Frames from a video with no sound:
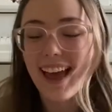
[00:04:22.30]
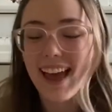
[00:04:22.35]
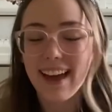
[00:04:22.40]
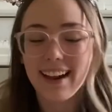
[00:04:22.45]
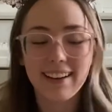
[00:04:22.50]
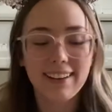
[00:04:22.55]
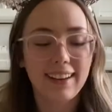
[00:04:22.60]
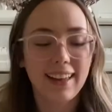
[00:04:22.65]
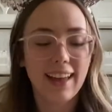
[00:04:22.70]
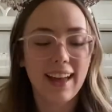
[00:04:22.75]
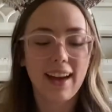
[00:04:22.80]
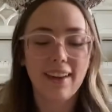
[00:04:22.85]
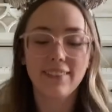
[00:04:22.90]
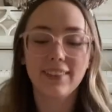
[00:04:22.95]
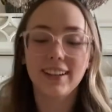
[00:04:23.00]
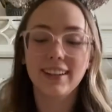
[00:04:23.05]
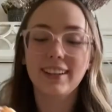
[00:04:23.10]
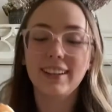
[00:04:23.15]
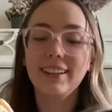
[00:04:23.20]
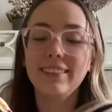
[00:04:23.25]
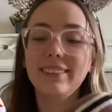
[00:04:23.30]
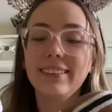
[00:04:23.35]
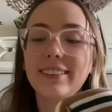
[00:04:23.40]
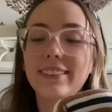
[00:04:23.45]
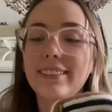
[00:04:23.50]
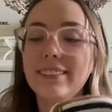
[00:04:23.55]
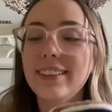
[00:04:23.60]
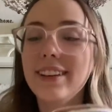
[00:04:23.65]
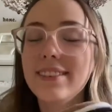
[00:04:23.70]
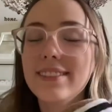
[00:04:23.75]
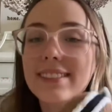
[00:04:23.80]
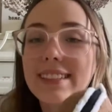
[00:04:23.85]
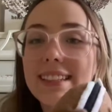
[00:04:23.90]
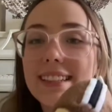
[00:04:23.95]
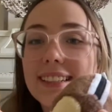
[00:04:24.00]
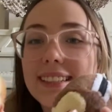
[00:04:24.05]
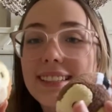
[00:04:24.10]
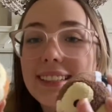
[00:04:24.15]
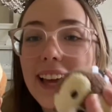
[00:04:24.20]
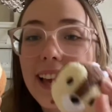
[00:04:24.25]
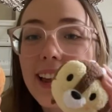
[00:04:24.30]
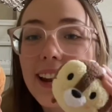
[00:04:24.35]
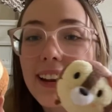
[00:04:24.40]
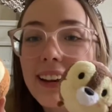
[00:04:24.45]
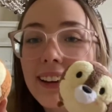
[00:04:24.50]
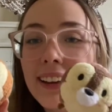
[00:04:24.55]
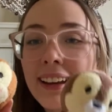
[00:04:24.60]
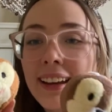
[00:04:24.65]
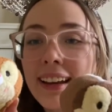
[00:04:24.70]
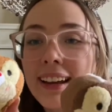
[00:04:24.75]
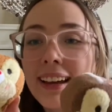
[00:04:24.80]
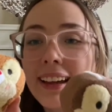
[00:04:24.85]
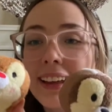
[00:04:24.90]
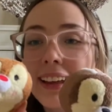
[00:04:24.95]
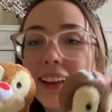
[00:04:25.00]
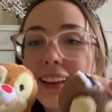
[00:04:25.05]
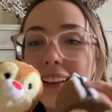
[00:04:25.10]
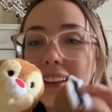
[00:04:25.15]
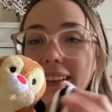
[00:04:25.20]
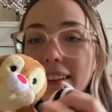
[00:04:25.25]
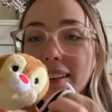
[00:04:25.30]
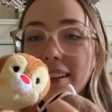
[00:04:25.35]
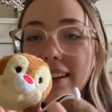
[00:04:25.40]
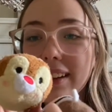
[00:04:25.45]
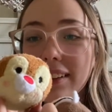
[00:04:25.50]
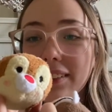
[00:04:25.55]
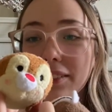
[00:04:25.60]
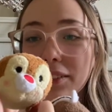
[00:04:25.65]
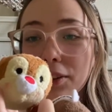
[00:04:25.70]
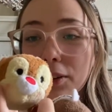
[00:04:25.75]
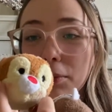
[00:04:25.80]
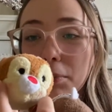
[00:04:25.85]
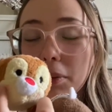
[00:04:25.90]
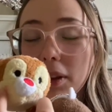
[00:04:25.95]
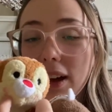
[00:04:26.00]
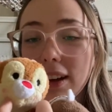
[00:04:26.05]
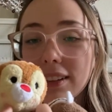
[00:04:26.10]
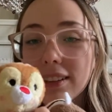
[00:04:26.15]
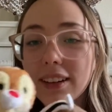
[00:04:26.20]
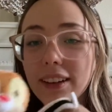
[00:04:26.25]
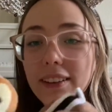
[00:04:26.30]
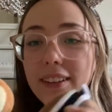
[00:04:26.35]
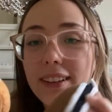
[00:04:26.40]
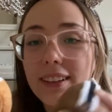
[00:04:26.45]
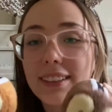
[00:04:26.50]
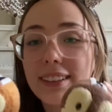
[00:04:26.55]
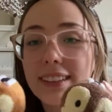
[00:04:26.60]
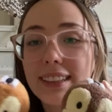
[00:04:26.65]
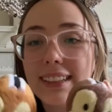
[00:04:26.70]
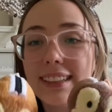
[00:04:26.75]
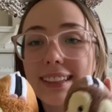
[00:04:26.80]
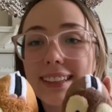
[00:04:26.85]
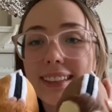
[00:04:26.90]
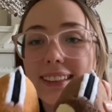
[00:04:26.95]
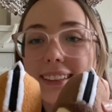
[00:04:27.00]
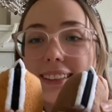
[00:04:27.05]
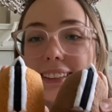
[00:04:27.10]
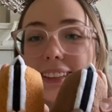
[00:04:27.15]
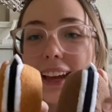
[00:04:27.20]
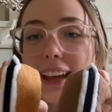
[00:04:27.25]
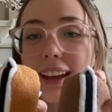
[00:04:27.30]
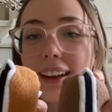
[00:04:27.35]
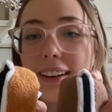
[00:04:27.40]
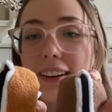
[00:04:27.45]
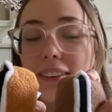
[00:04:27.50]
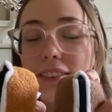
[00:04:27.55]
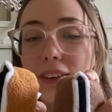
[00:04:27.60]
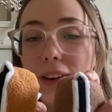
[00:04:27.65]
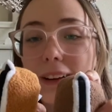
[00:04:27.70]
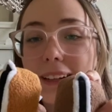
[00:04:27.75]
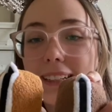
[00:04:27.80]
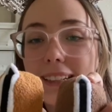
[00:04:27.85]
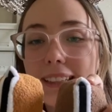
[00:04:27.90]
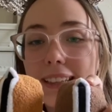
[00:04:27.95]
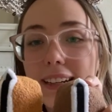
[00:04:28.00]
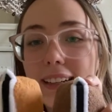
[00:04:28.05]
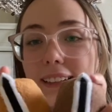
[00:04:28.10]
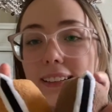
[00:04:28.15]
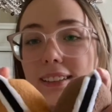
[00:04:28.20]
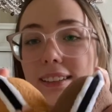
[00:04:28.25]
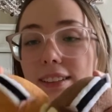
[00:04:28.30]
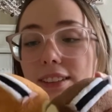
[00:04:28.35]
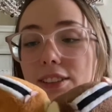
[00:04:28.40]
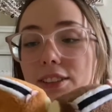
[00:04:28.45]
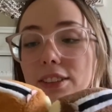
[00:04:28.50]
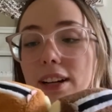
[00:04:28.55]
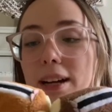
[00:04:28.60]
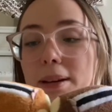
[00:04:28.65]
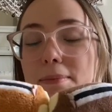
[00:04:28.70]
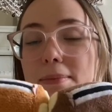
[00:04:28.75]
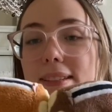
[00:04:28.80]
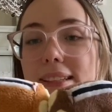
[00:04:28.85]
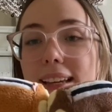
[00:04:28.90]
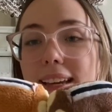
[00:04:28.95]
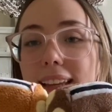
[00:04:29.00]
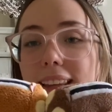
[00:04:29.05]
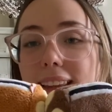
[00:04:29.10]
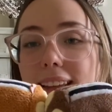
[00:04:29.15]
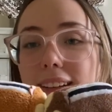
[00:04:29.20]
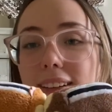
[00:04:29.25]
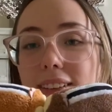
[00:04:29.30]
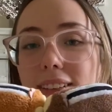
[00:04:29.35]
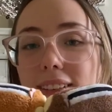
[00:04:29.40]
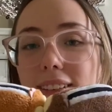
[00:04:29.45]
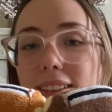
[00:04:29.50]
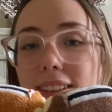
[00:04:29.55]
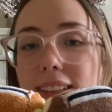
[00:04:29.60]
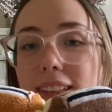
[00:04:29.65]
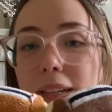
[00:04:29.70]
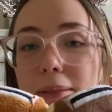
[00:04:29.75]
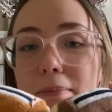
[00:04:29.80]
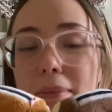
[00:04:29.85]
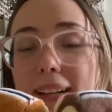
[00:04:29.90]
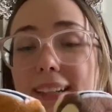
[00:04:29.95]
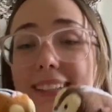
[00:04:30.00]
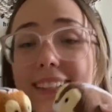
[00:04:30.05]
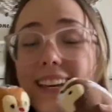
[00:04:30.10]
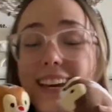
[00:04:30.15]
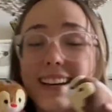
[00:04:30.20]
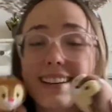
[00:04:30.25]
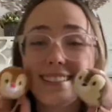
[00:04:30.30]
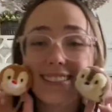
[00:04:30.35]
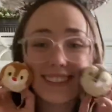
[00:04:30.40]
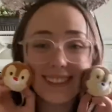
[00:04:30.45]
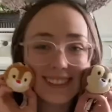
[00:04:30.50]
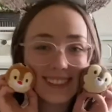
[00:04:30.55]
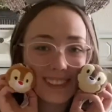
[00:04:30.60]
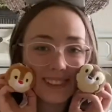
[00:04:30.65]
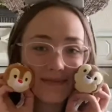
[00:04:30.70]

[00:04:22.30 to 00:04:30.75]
and they have their cute little noses and cute little blush on their cheeks and of course their stripes and little chipmunk tails.